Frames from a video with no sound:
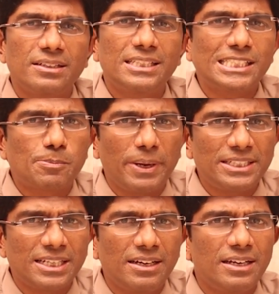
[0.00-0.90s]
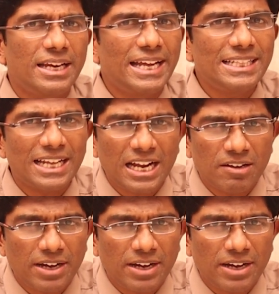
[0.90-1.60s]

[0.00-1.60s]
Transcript: this patient neither have